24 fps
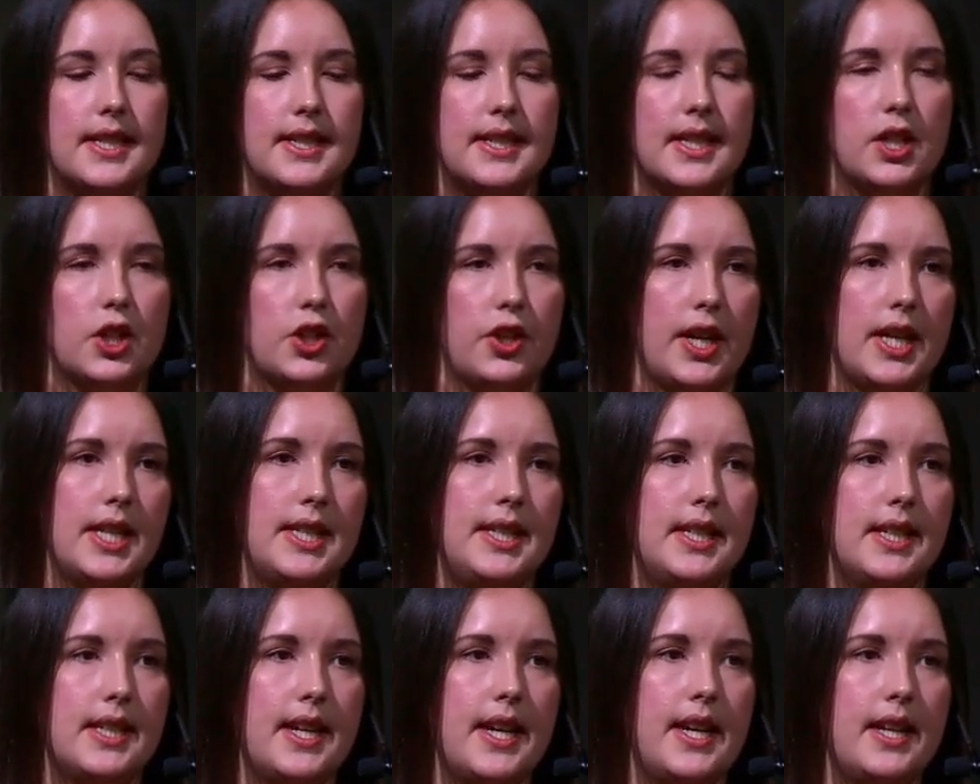is
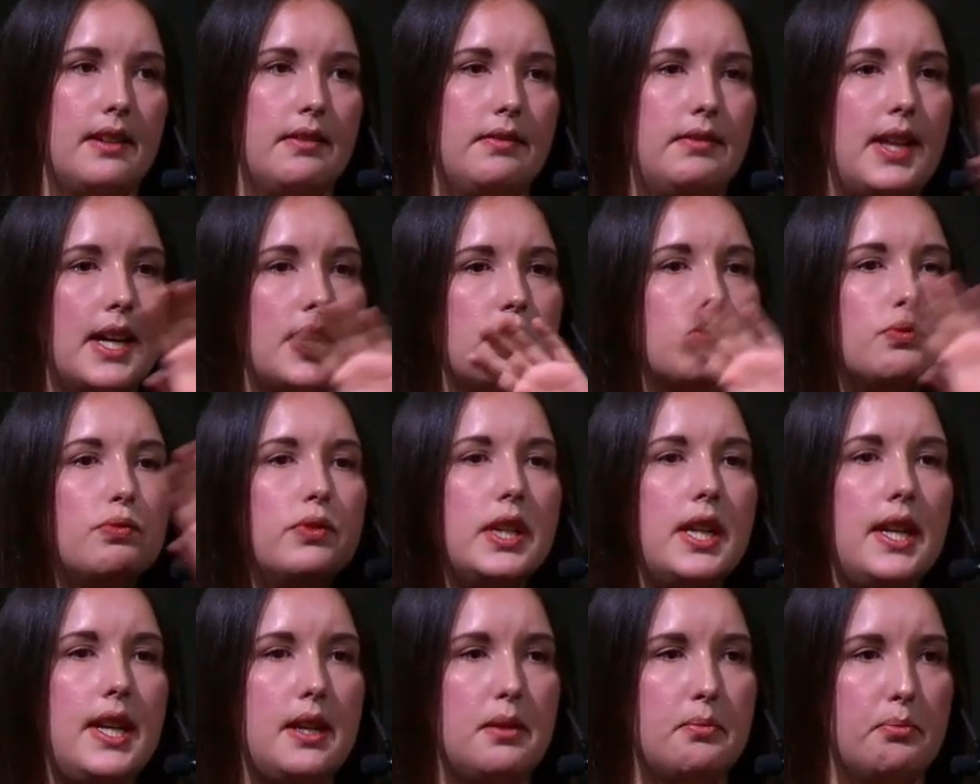interested in. That's
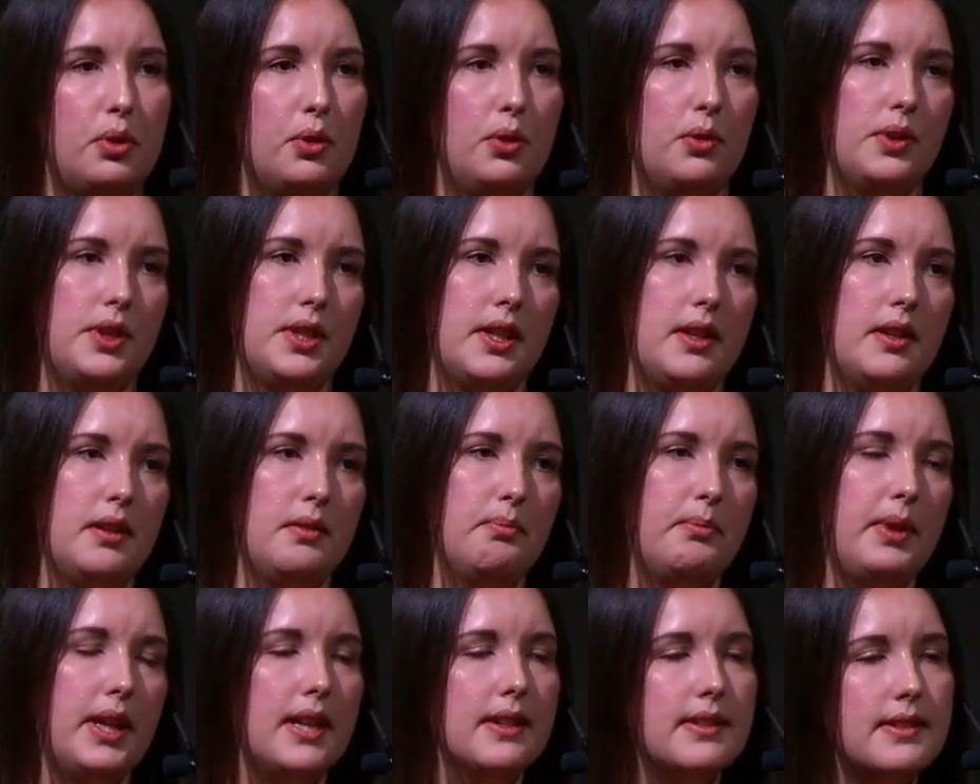really important
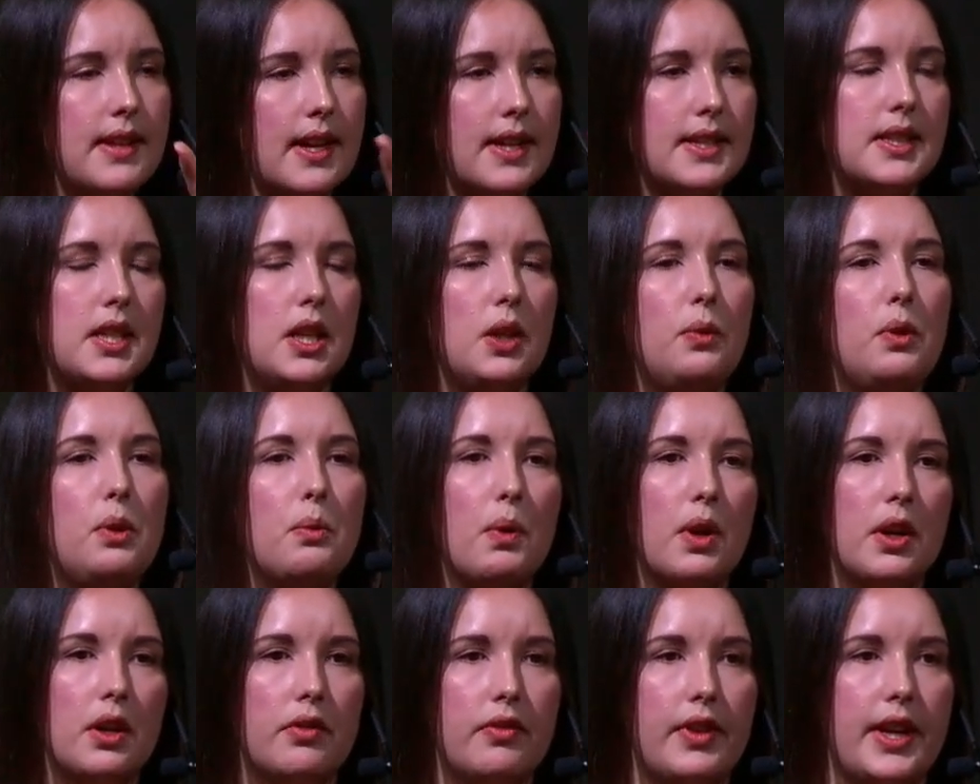because that's who we
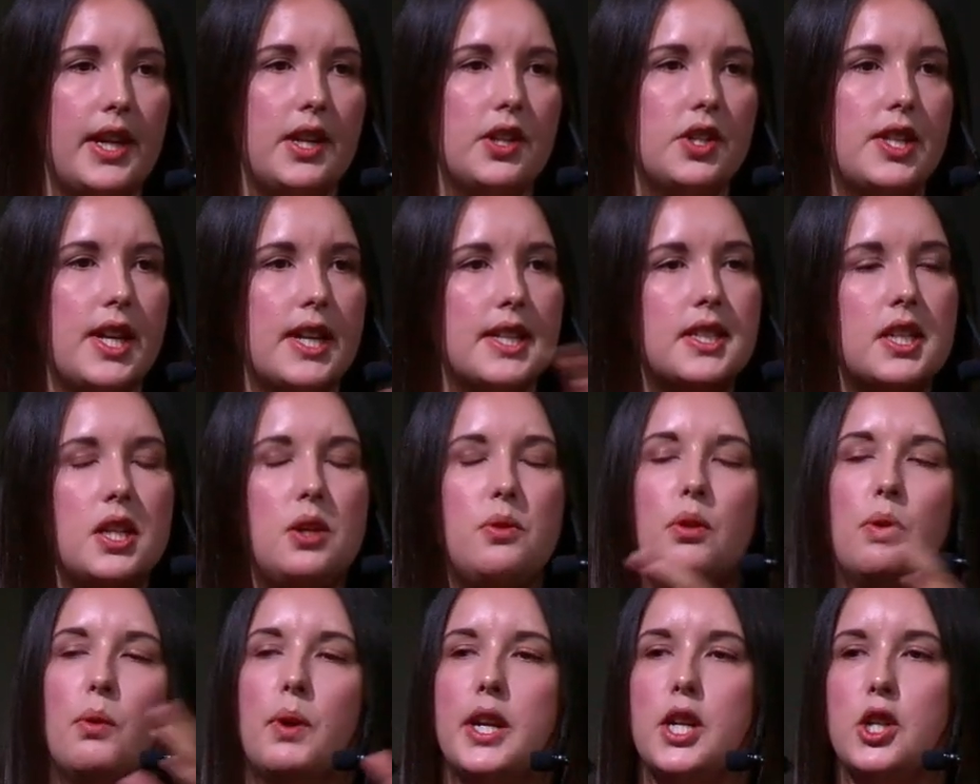want to reach. That's who
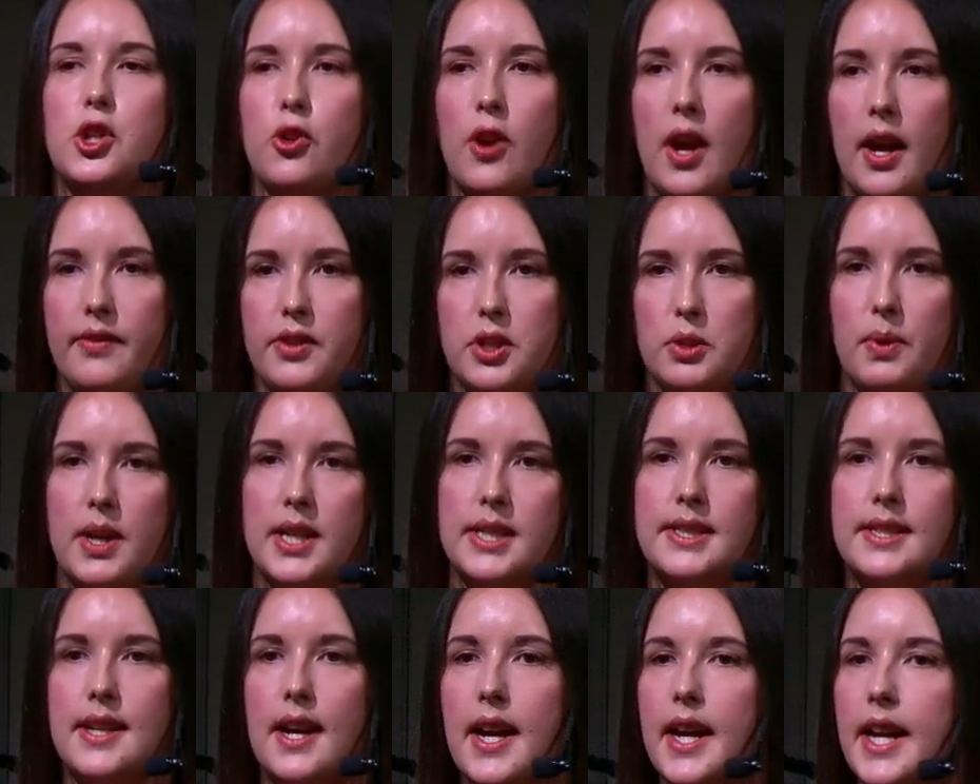we want to drive to our
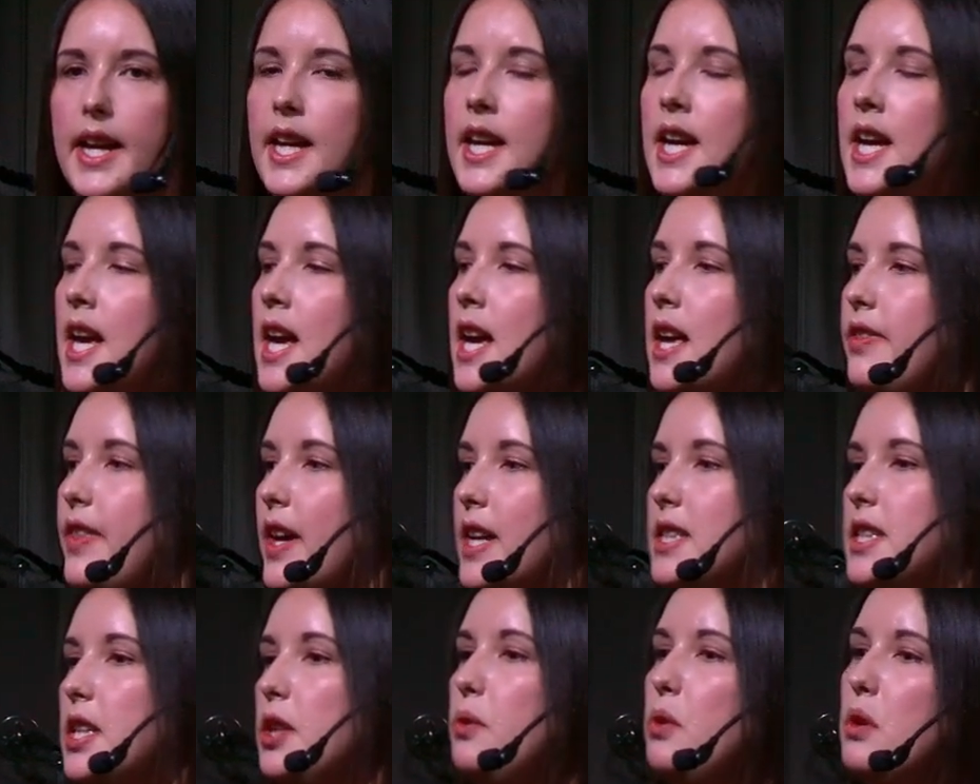site.
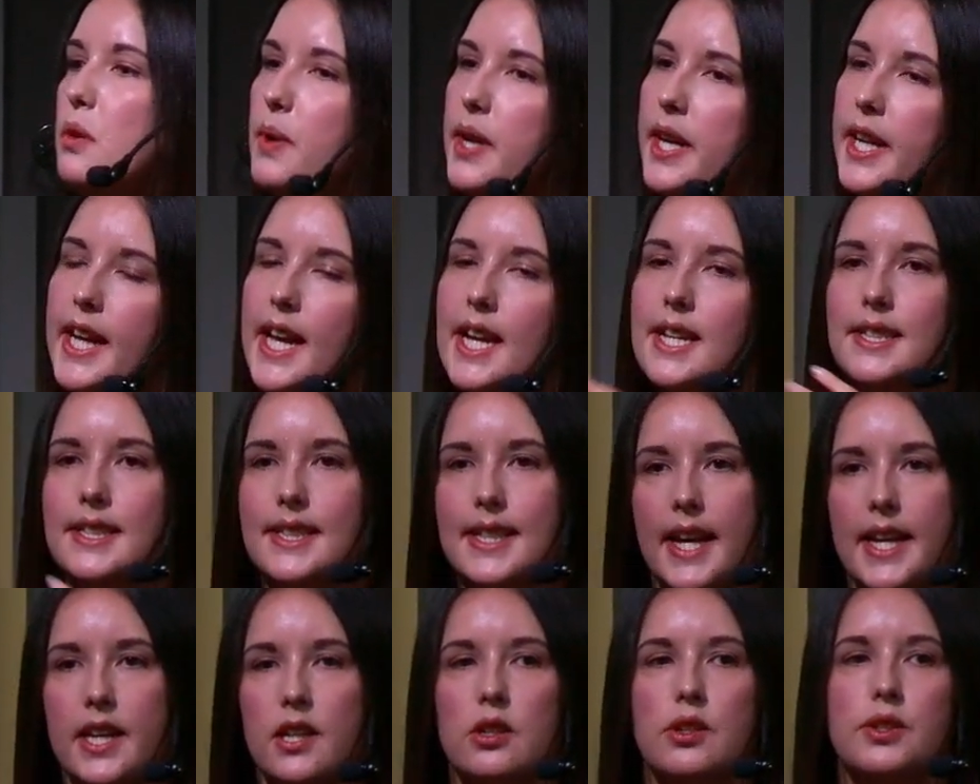That's who we want to get
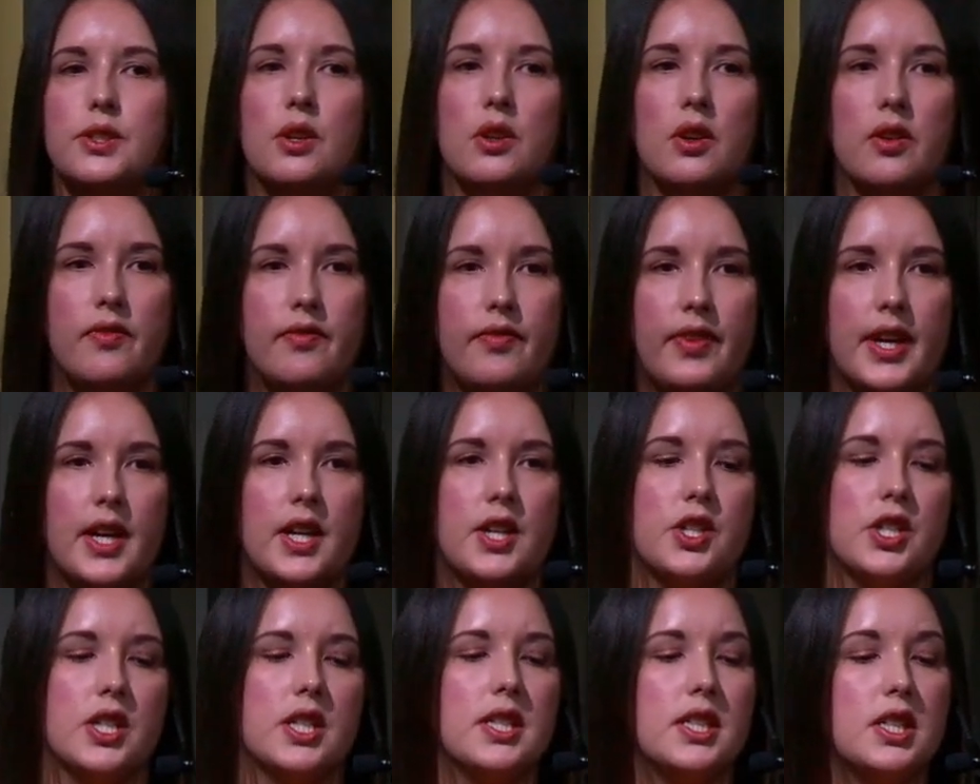sales or
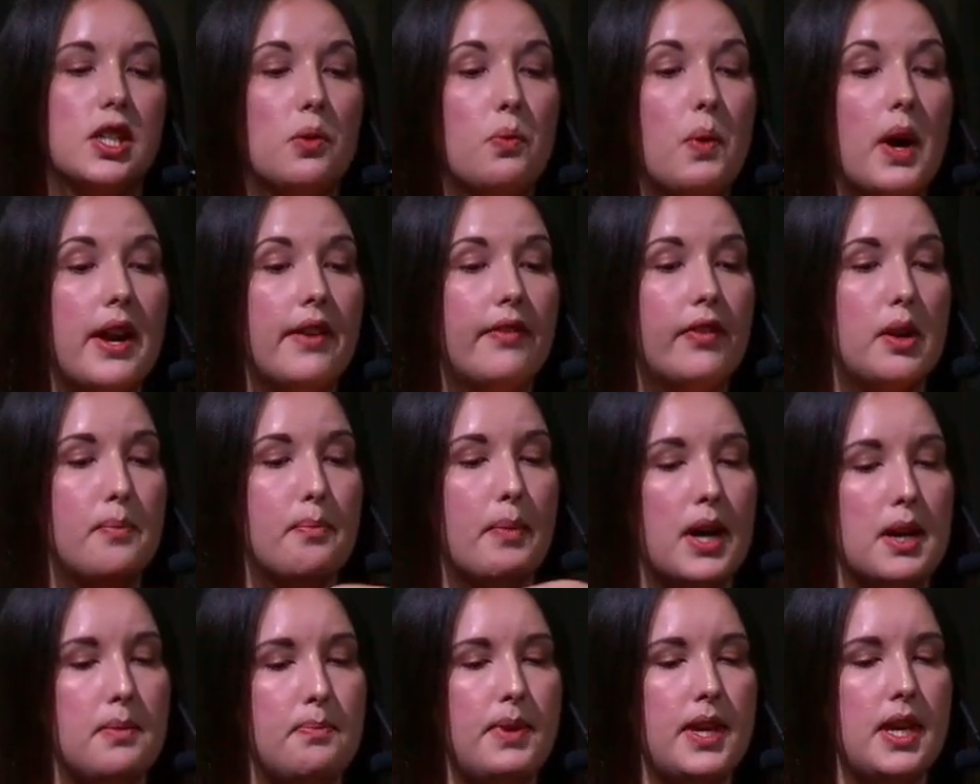conversions or whatever it
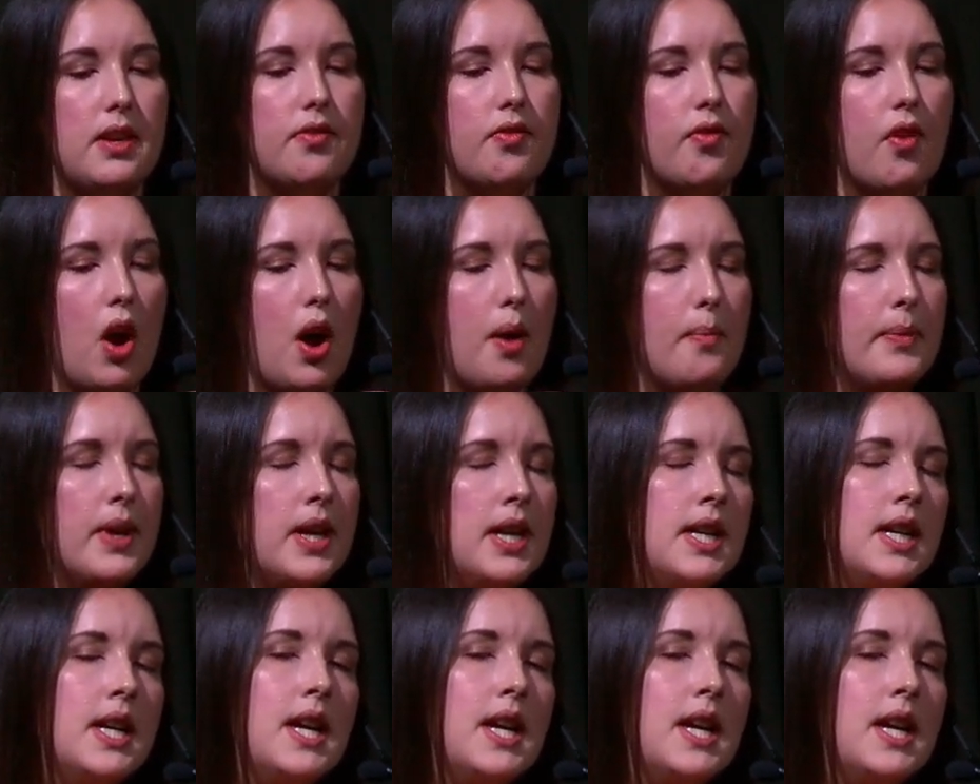might be from.